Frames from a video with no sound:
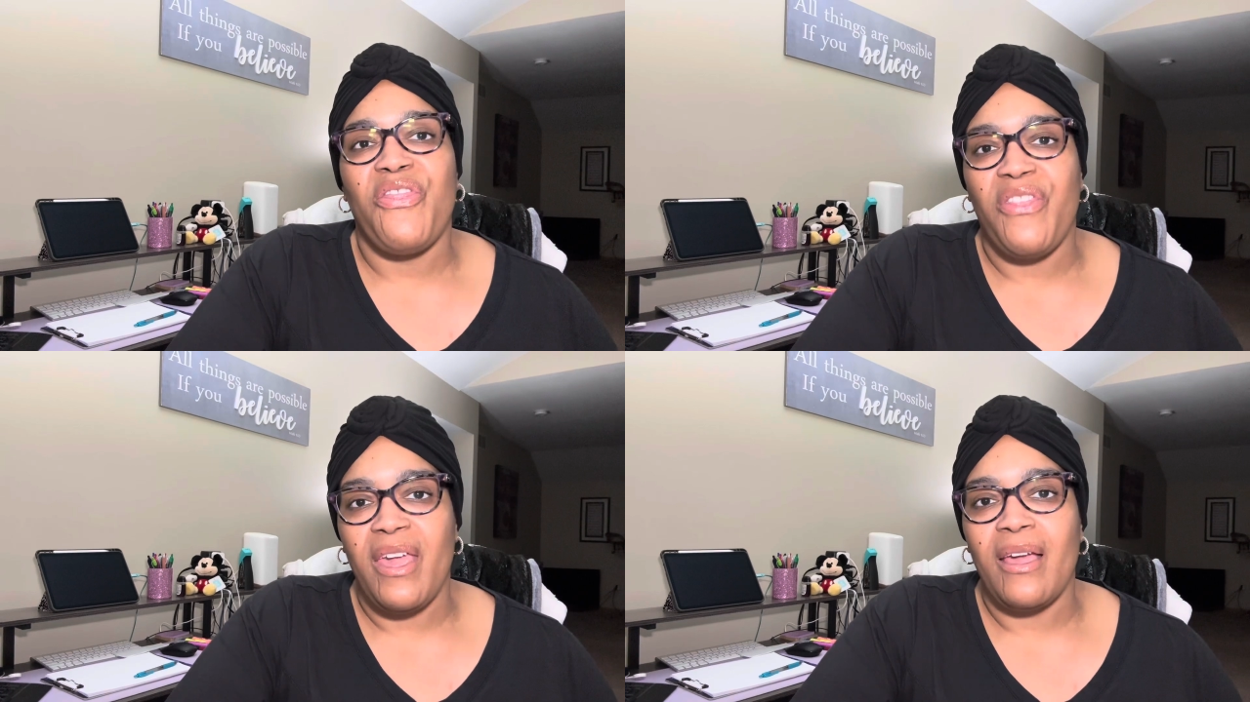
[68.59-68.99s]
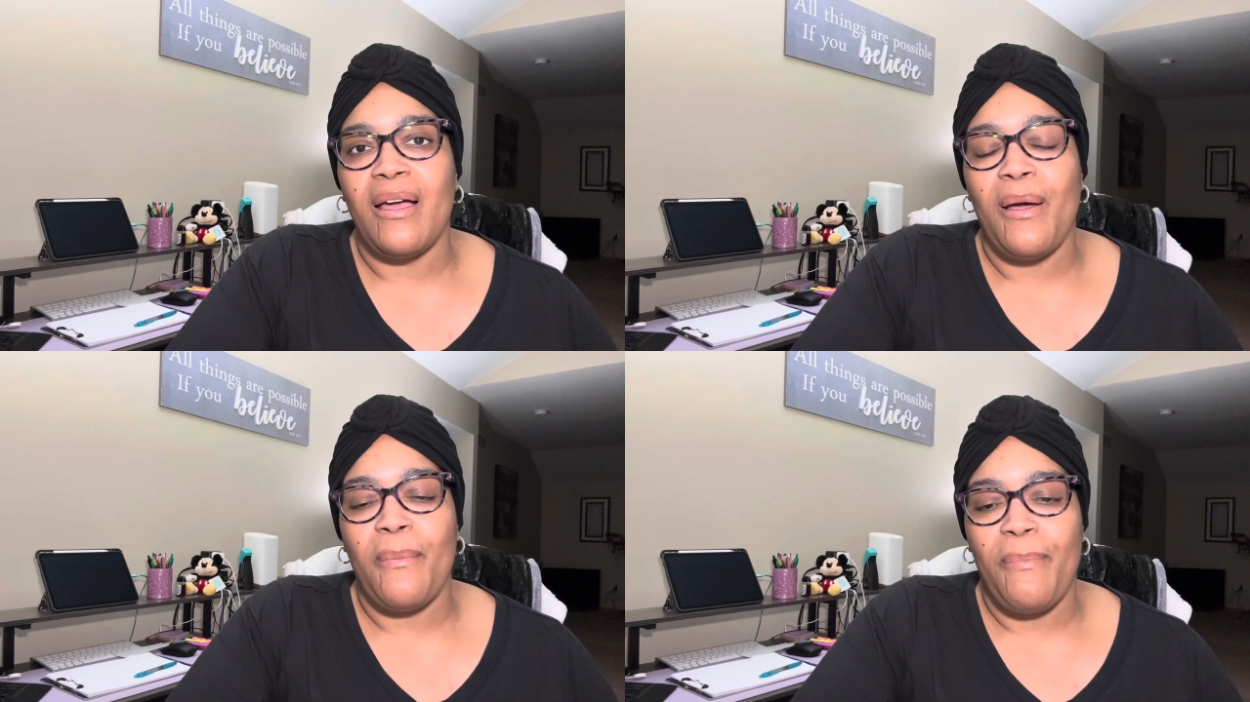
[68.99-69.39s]
think
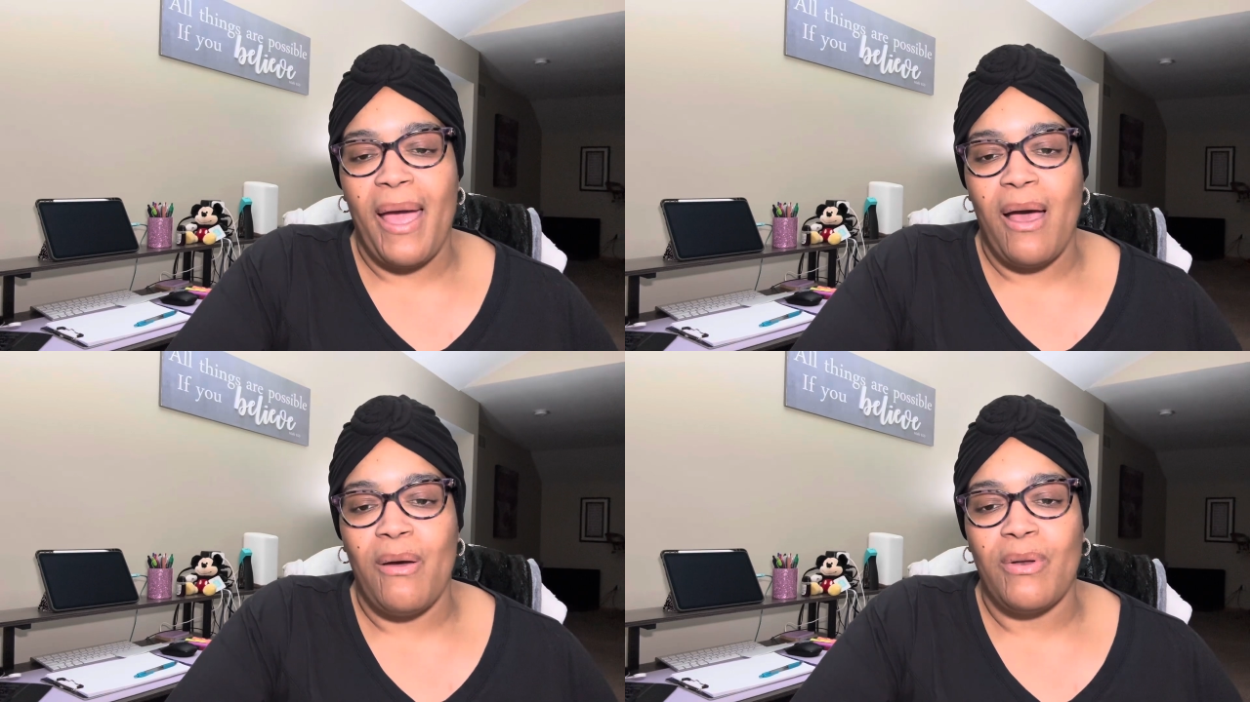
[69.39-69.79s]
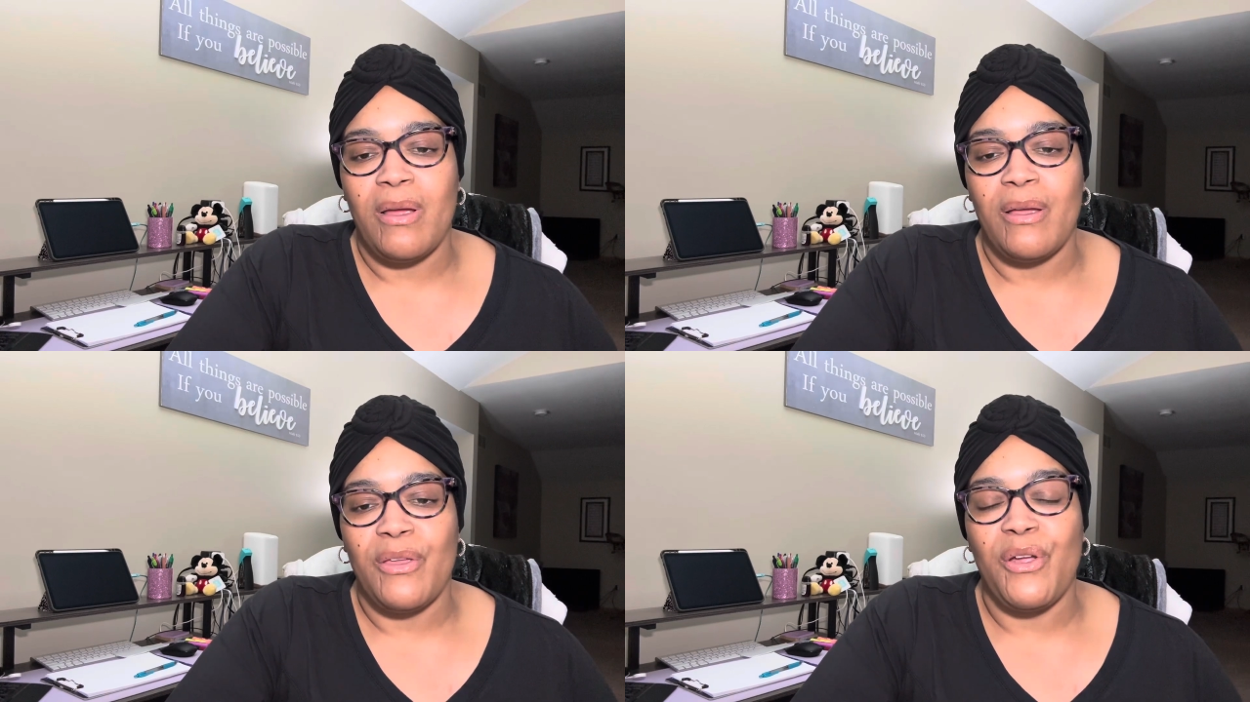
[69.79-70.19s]
about
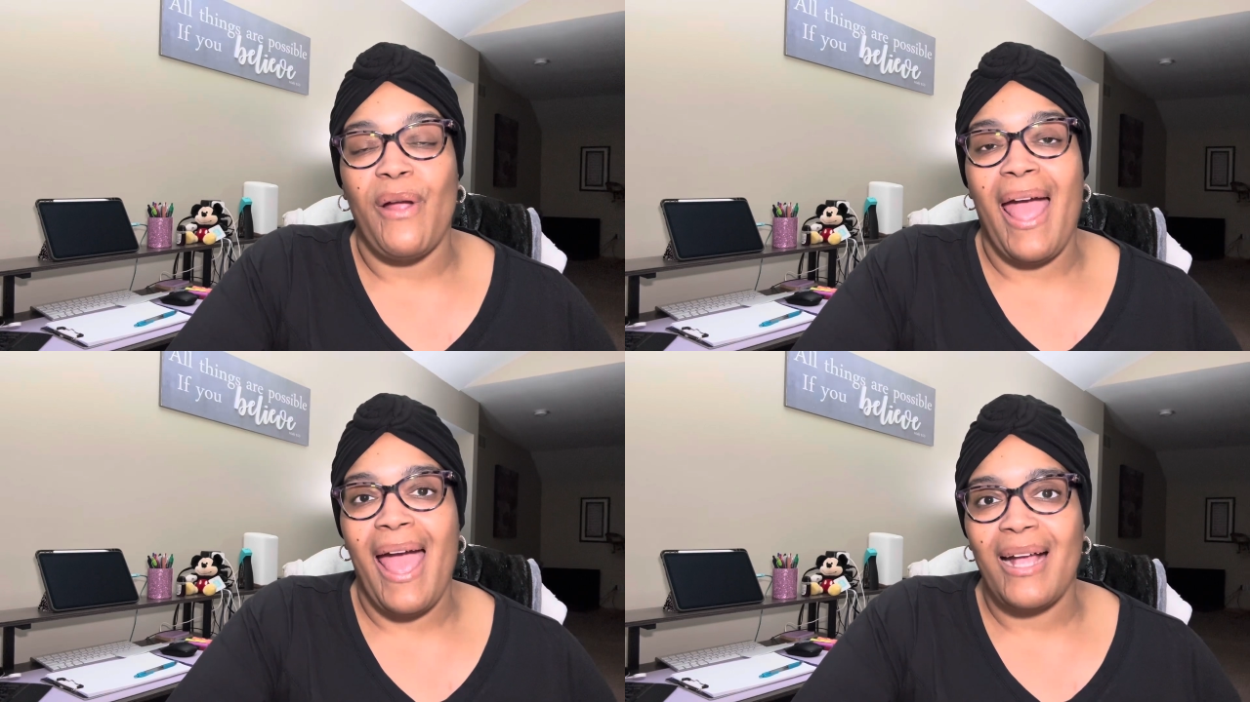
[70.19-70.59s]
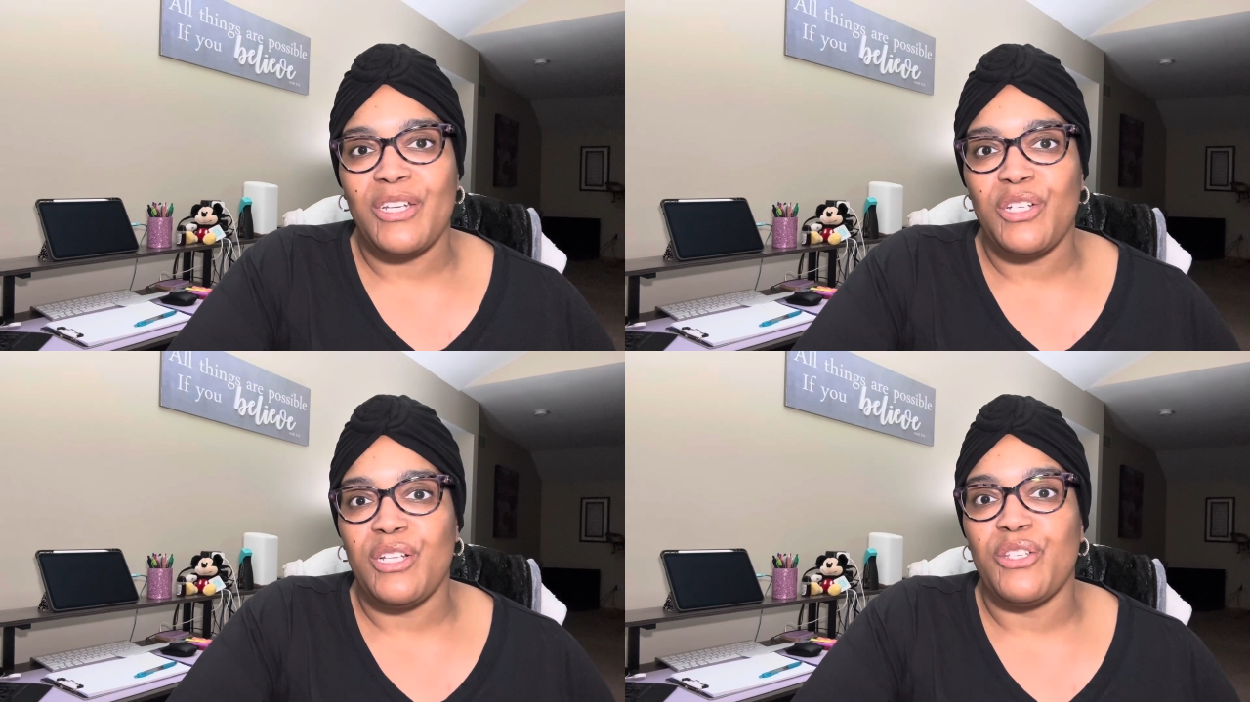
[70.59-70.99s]
your
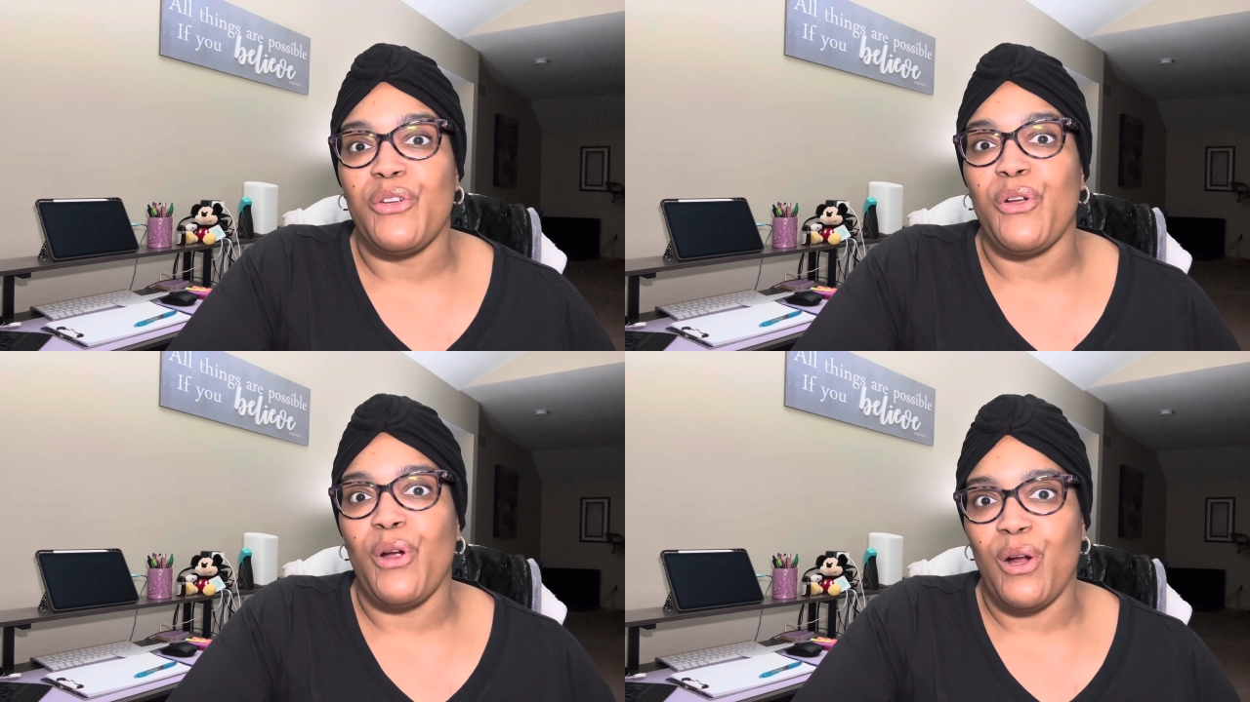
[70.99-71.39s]
actions or your